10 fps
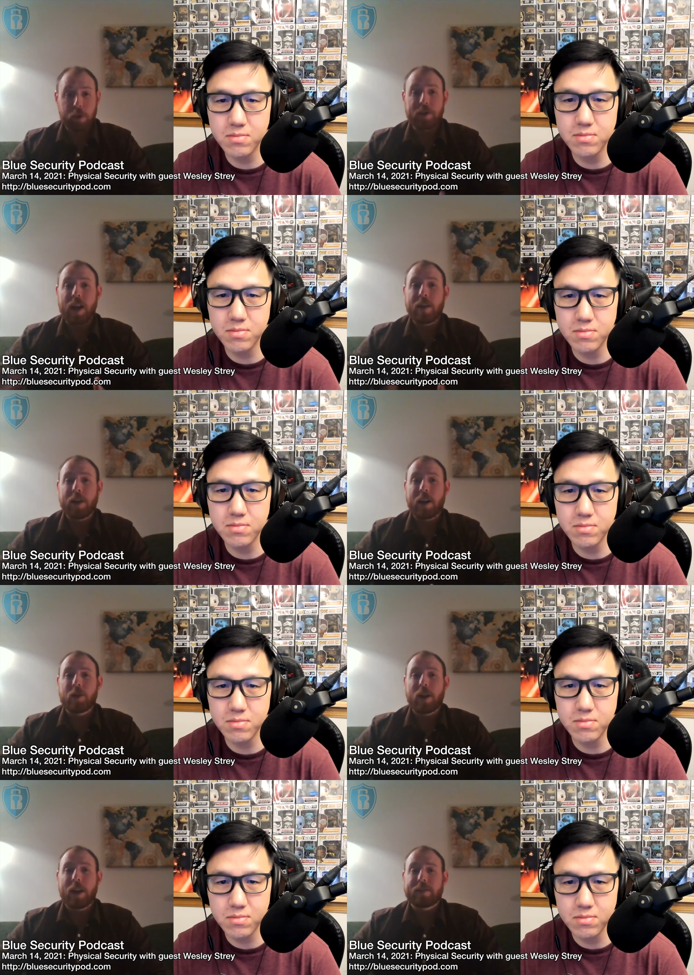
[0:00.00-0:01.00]
Speaker 1: time
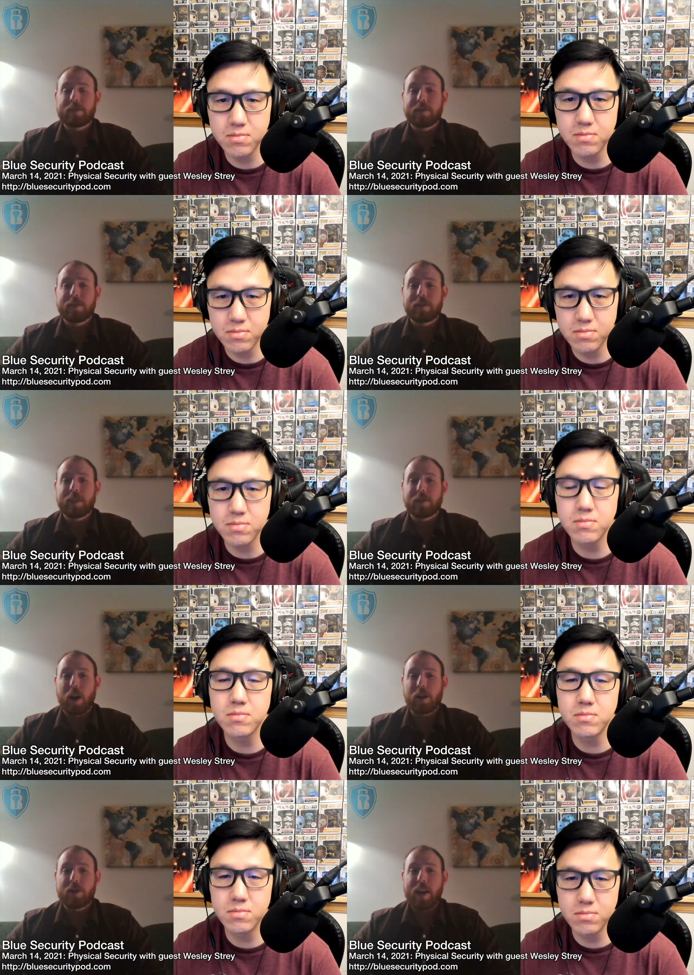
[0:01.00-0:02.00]
contract
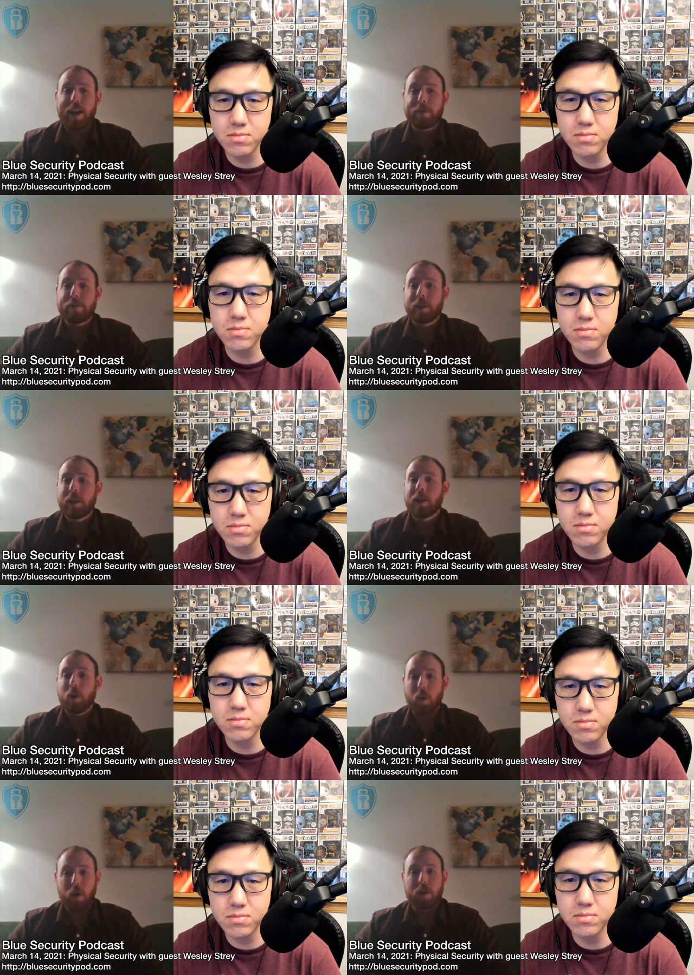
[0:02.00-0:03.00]
guard staff
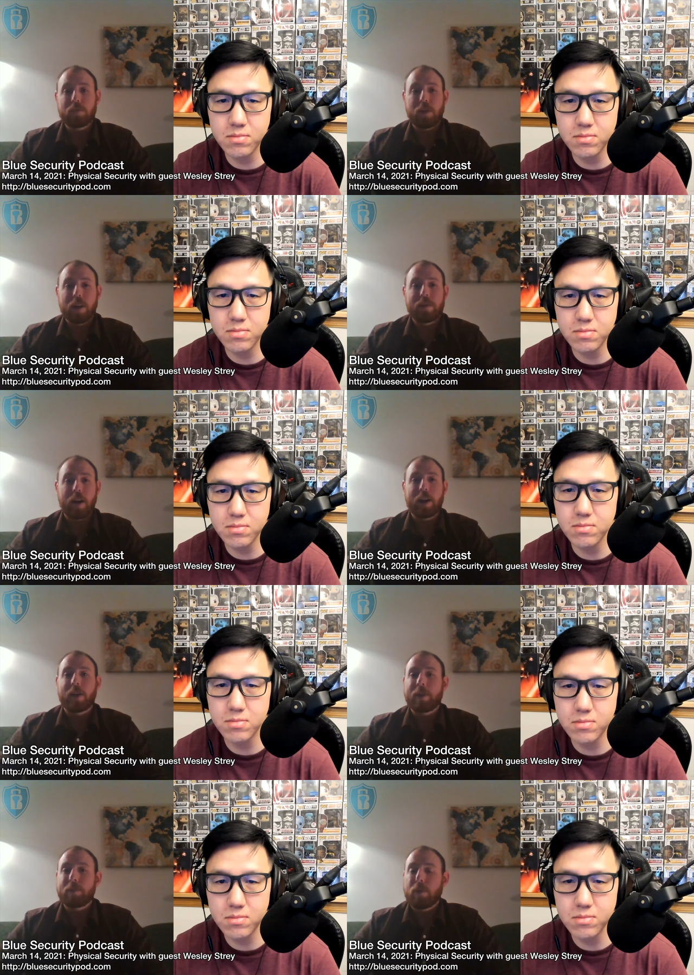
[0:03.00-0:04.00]
or
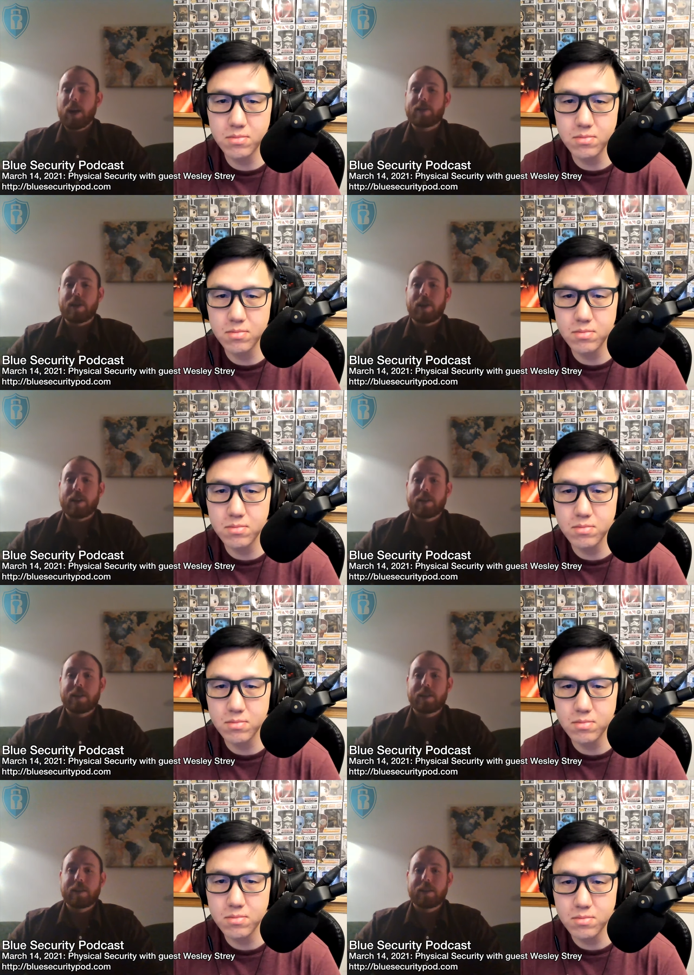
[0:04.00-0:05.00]
hiring proprietary.
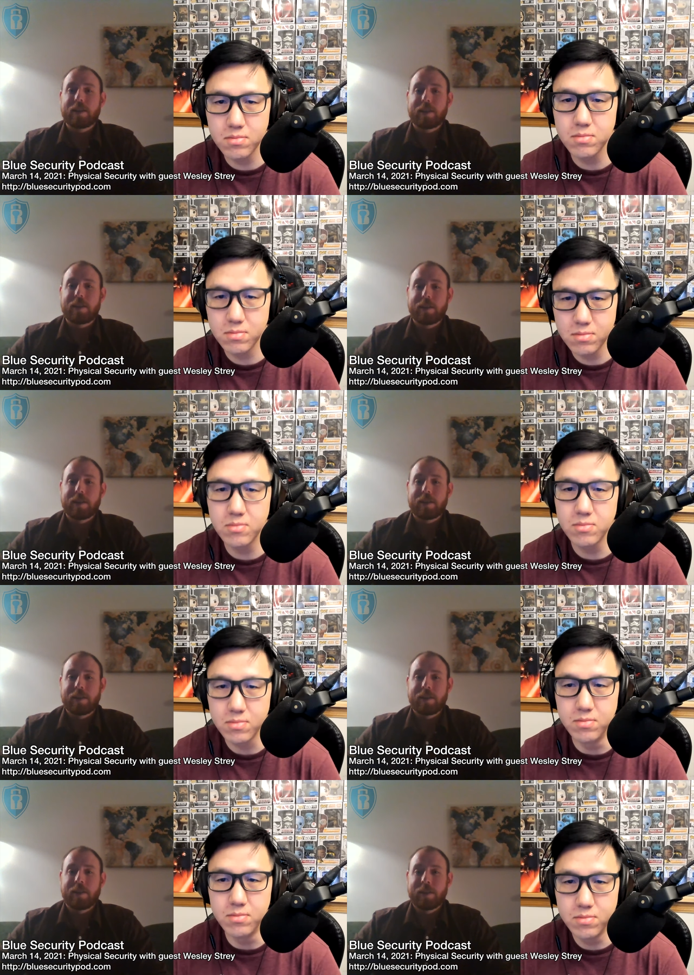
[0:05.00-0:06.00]

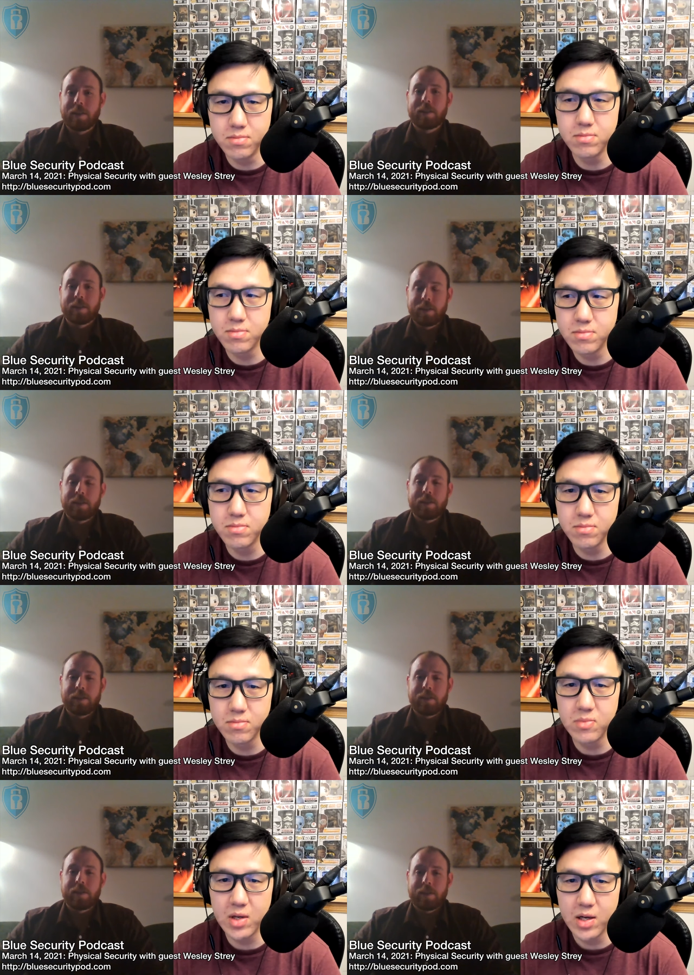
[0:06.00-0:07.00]
Speaker 2: Mm-hmm.
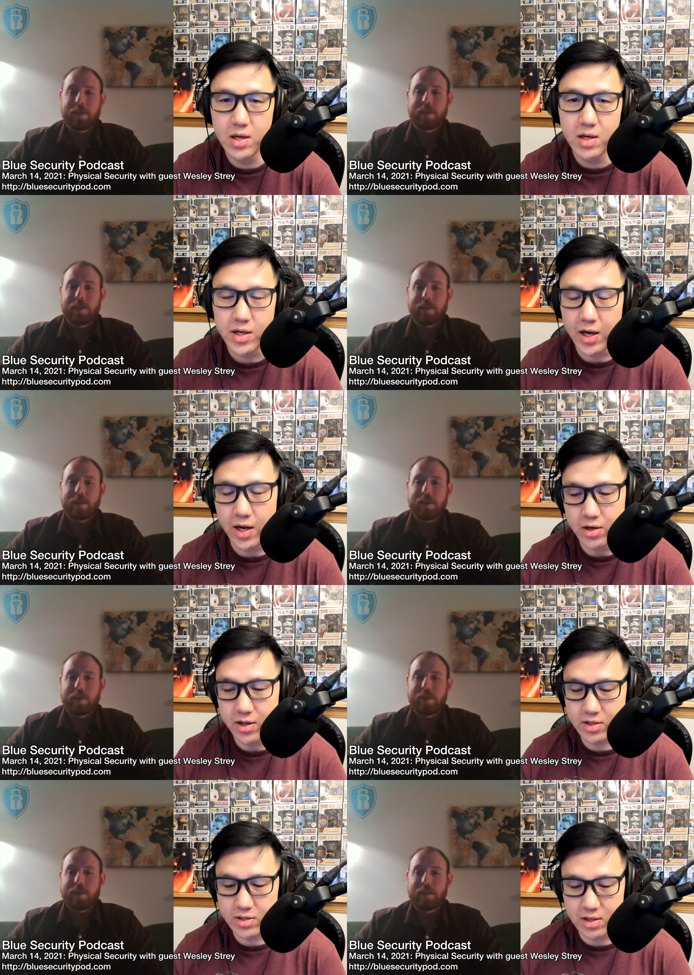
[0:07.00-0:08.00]
Yeah,
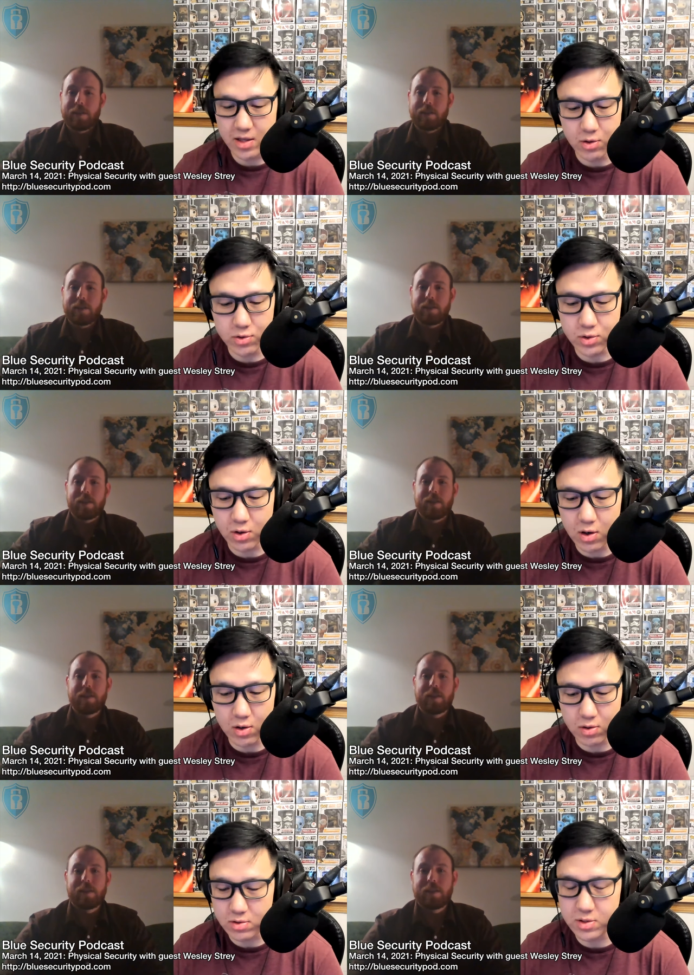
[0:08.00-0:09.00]
that's those are
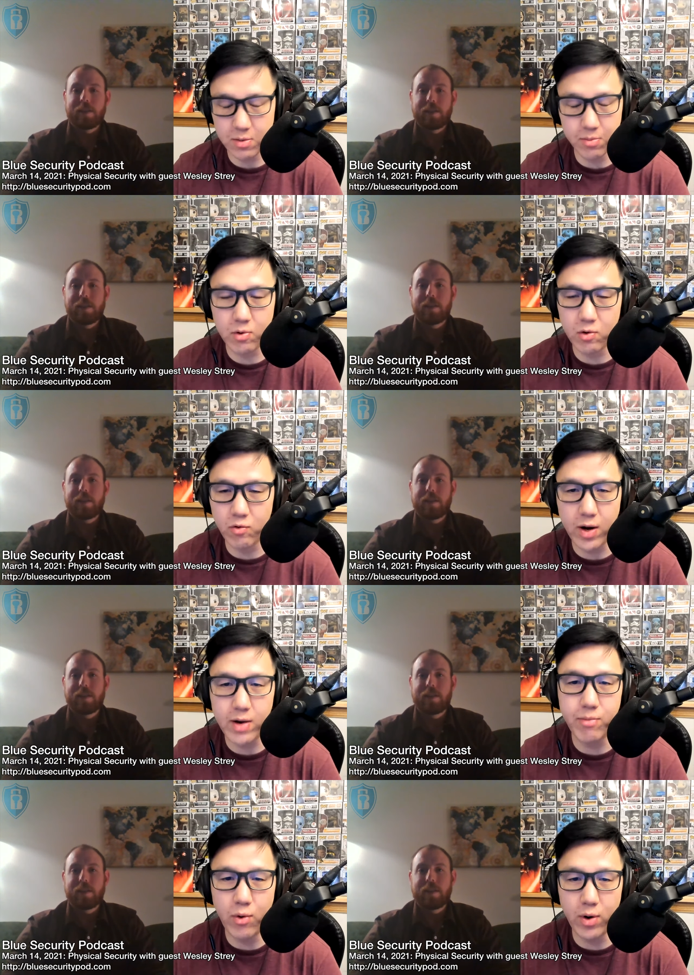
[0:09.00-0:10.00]
all some
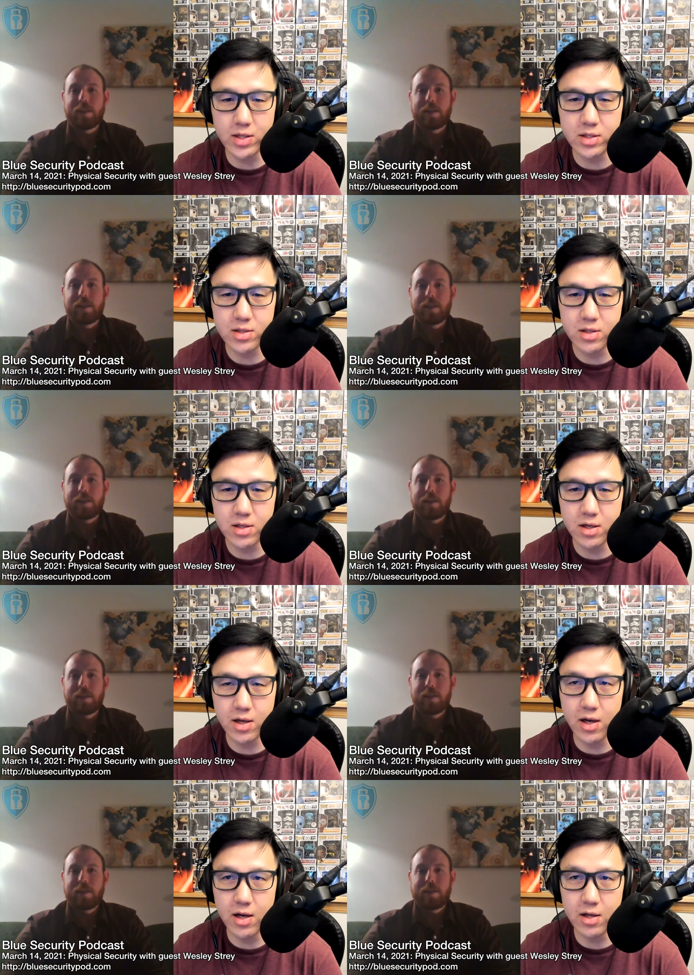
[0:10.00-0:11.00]
great points.
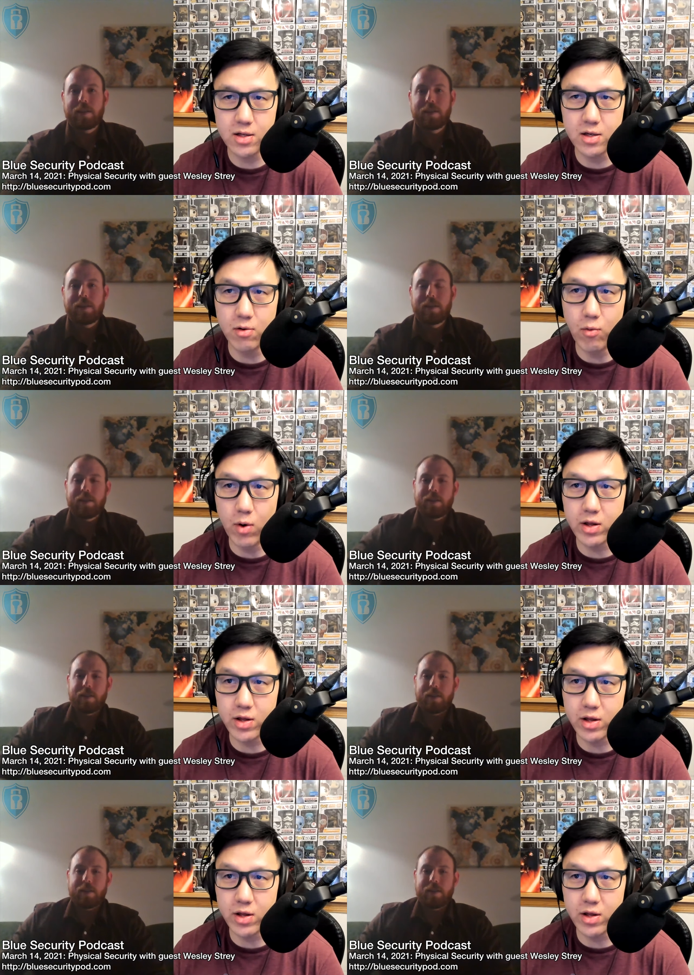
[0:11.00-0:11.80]
You know, one of